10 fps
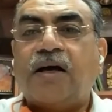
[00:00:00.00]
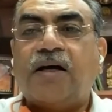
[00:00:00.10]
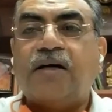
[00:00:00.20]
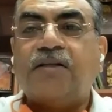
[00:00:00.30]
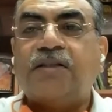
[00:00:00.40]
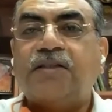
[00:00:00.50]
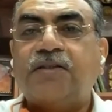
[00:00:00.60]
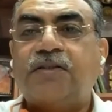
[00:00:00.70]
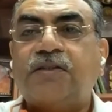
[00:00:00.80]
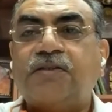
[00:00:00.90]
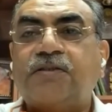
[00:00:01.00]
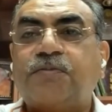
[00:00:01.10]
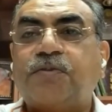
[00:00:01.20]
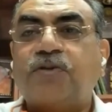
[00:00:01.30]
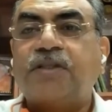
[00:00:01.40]

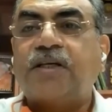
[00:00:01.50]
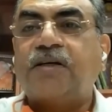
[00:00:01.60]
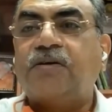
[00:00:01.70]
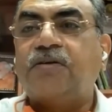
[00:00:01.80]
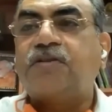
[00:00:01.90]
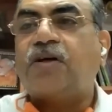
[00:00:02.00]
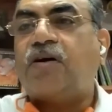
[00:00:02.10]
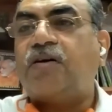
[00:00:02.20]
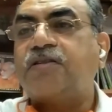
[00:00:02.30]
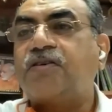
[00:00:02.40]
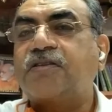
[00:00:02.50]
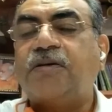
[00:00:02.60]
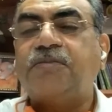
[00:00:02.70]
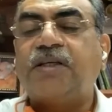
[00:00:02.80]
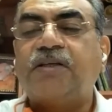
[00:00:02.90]
supposing good thoughts or
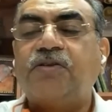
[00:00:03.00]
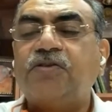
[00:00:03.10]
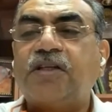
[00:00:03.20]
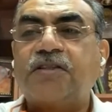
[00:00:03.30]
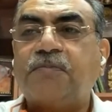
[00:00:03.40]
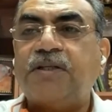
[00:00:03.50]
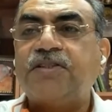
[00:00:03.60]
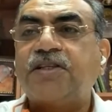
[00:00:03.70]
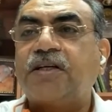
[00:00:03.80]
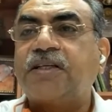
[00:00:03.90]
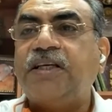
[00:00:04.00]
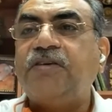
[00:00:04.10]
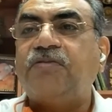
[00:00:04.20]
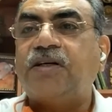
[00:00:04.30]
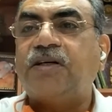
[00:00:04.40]
something, you just punch a
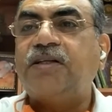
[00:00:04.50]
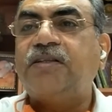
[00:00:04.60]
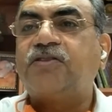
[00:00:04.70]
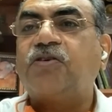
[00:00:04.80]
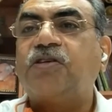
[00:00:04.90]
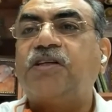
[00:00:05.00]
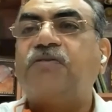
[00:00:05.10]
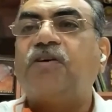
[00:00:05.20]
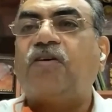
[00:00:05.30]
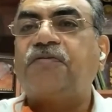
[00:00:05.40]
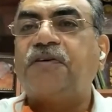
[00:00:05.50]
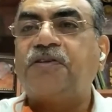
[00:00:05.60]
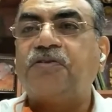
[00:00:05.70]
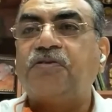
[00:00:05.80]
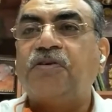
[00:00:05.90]
keyword, so it will
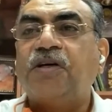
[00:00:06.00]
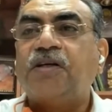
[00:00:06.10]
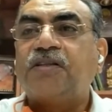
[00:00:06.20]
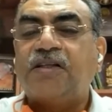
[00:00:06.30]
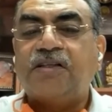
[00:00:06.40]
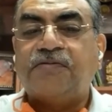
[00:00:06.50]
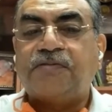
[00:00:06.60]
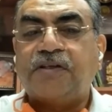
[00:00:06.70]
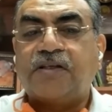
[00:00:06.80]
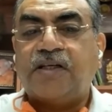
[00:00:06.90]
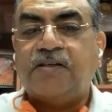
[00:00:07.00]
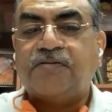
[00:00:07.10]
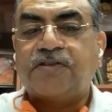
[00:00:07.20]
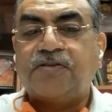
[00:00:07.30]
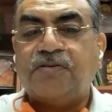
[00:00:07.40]
offer you the different kind of